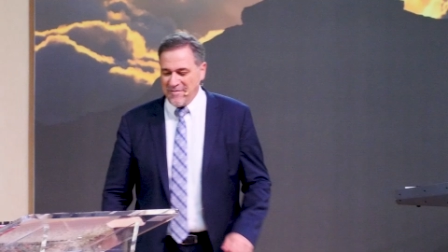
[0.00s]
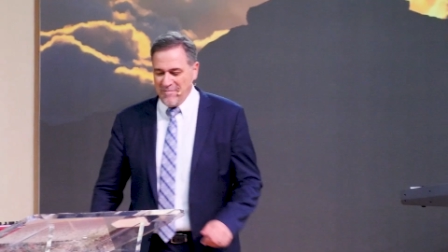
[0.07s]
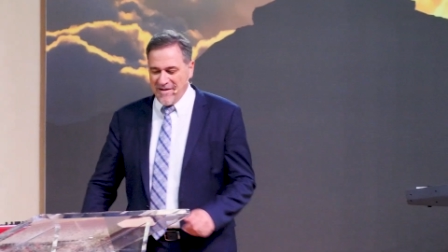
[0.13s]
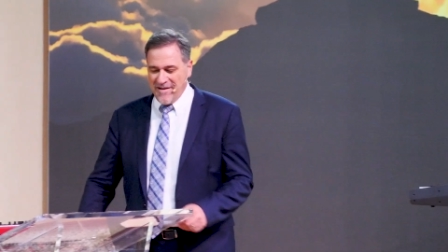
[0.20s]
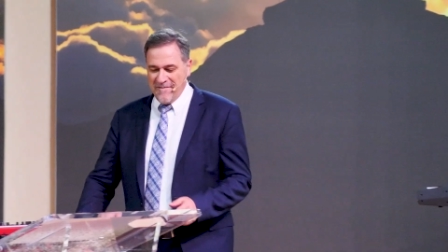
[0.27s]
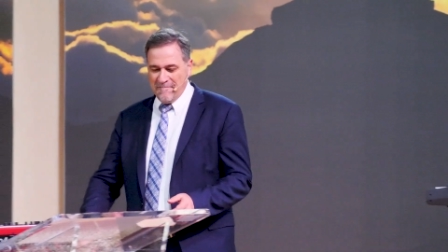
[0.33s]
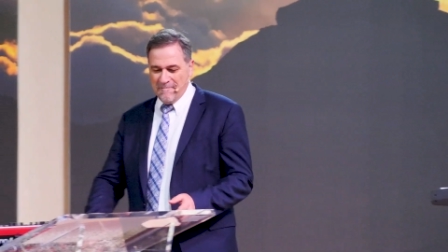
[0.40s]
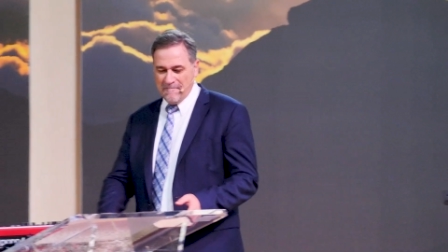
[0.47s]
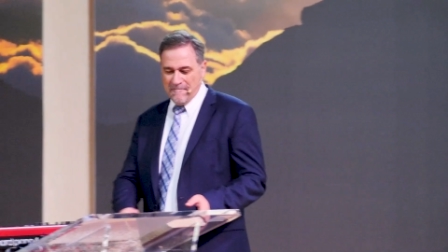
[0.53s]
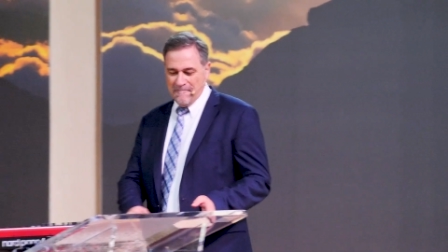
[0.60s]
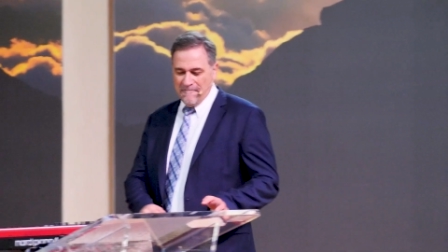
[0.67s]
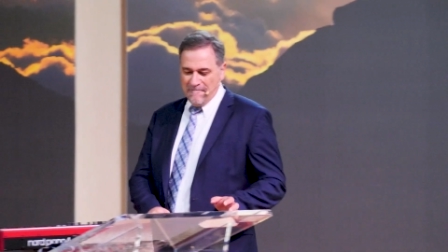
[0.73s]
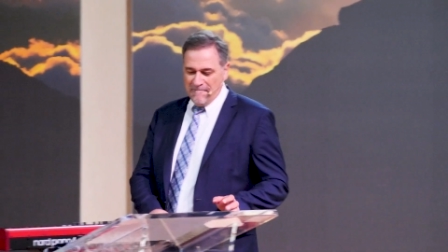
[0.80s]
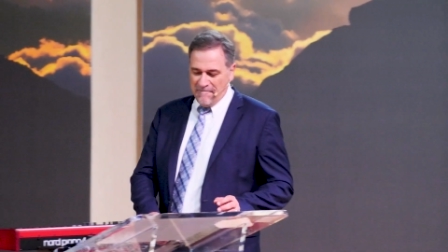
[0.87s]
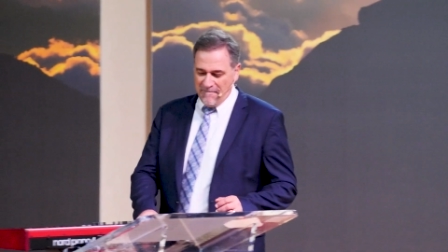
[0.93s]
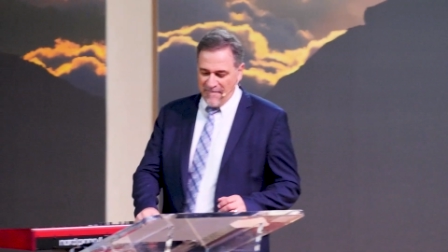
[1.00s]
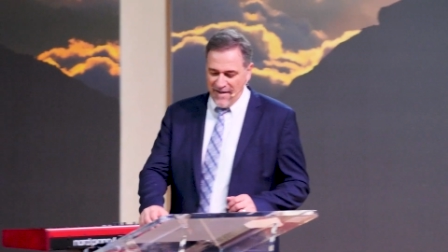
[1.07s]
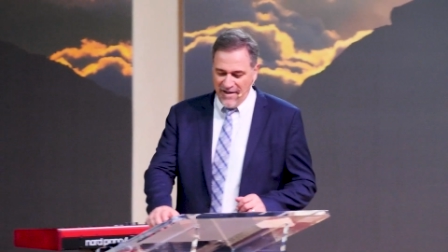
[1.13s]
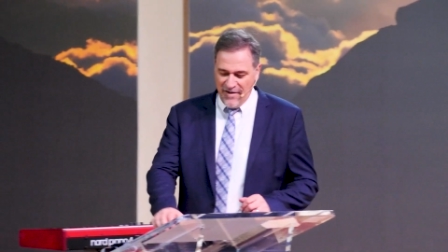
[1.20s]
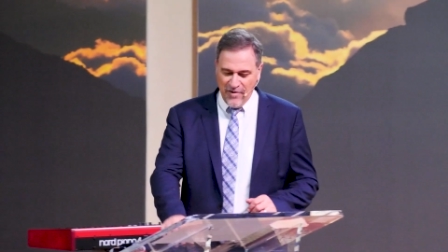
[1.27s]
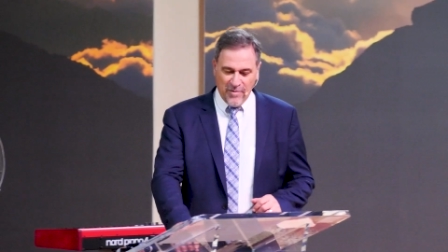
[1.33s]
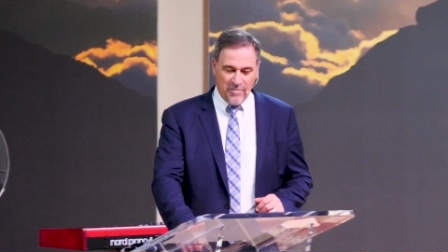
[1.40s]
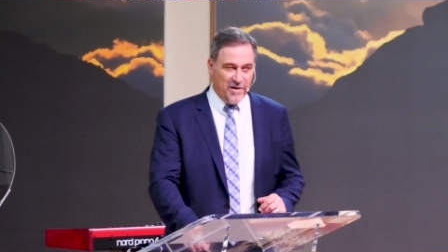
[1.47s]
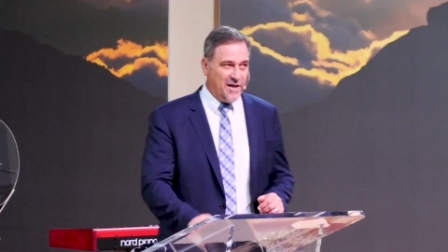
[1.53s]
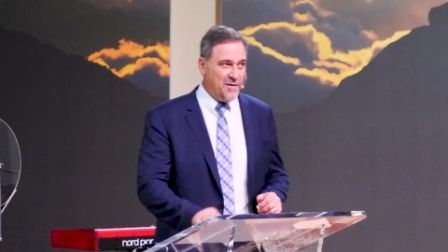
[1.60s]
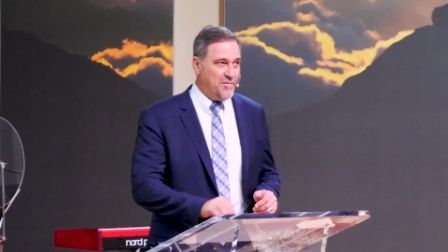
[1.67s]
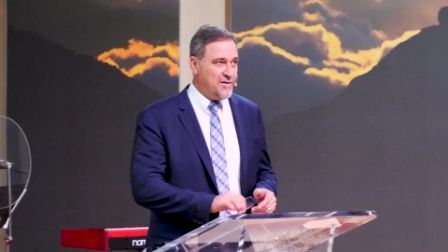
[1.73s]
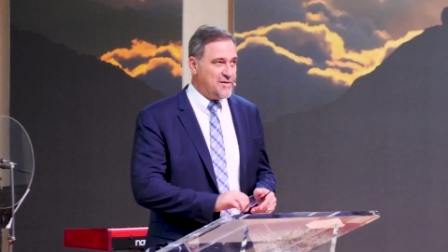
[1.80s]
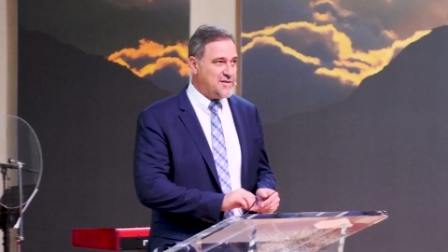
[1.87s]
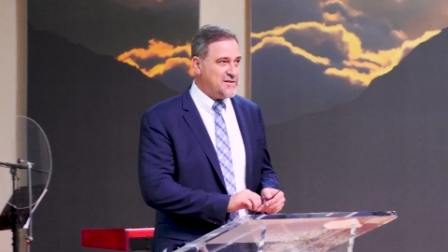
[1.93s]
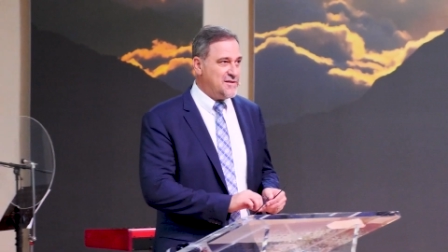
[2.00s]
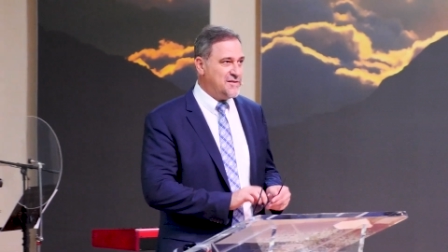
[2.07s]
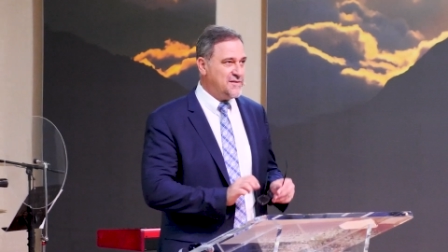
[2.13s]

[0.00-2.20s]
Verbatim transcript: me in your Bibles